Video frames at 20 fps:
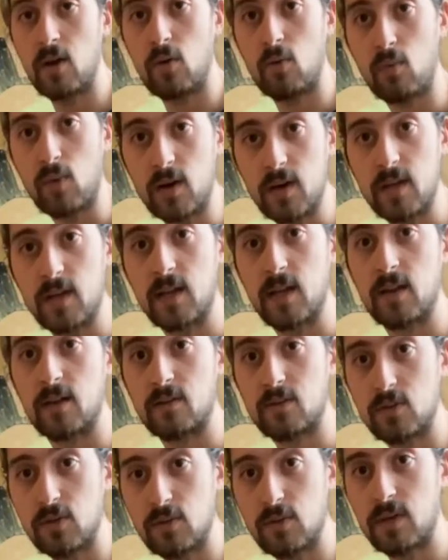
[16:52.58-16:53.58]
1E and a
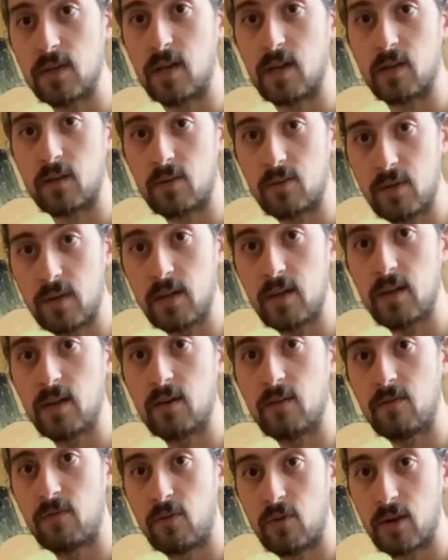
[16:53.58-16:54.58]
2E and a 3E and
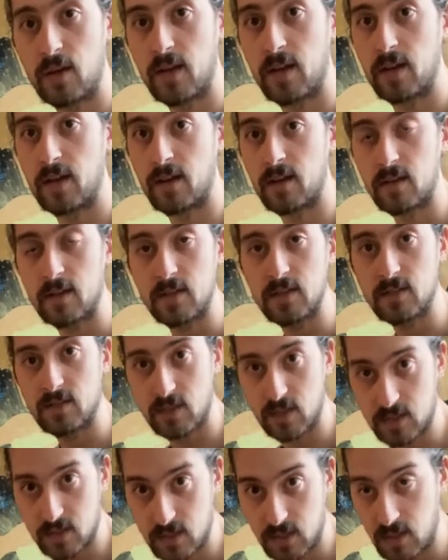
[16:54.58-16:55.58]
a 4E and a.
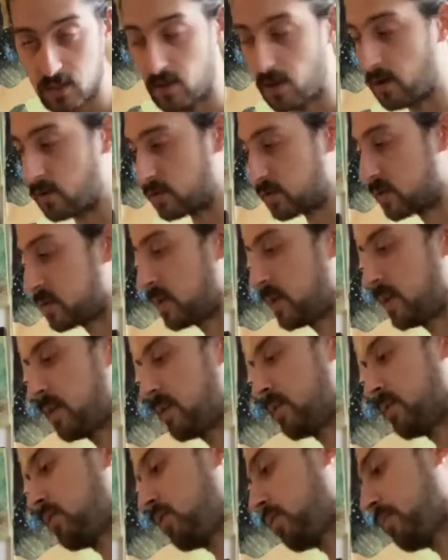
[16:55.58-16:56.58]
16 notes in a
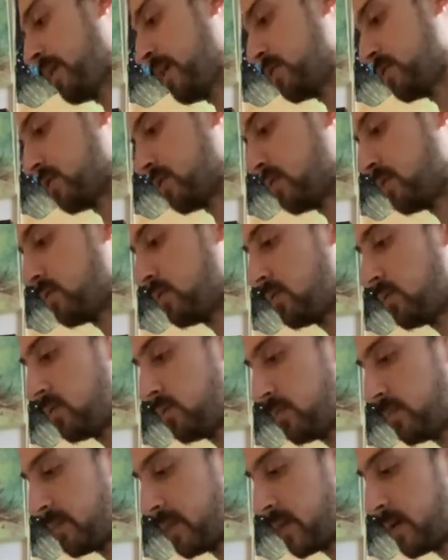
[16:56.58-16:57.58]
whole measure.
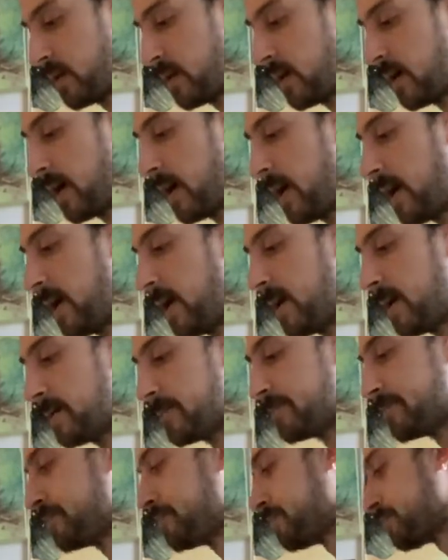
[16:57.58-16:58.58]

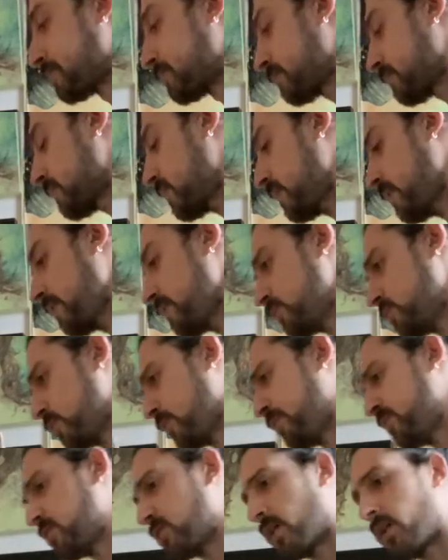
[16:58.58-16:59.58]
So if
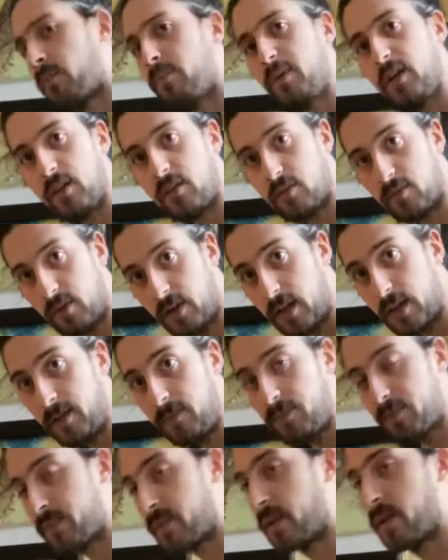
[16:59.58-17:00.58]
we start on beat
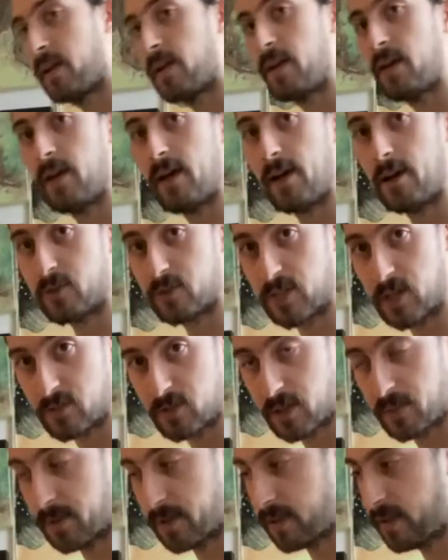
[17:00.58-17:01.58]
3, it'll sound
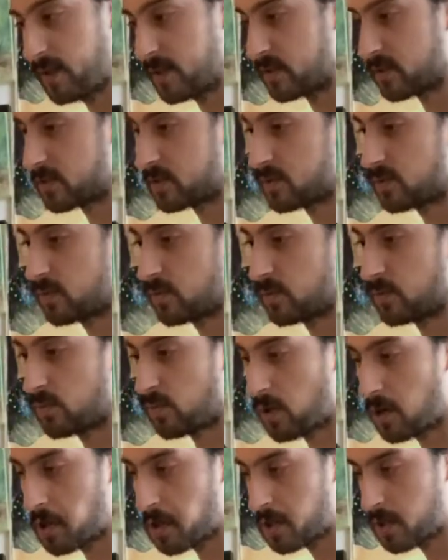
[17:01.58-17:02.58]
something like this.
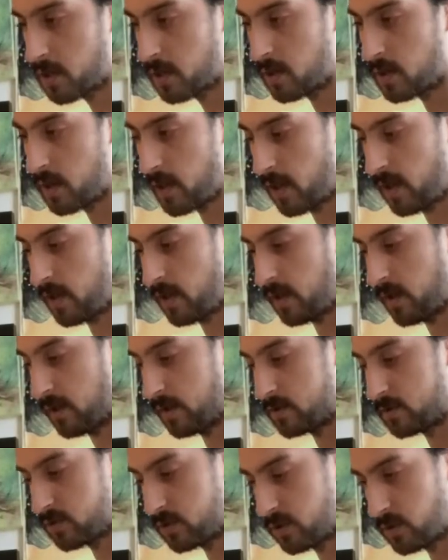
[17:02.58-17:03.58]
1
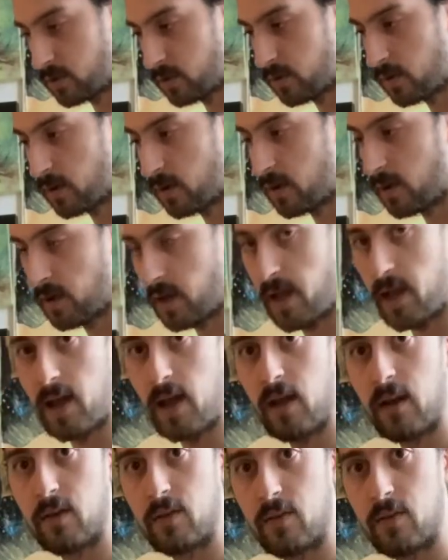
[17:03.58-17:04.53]
and 2 and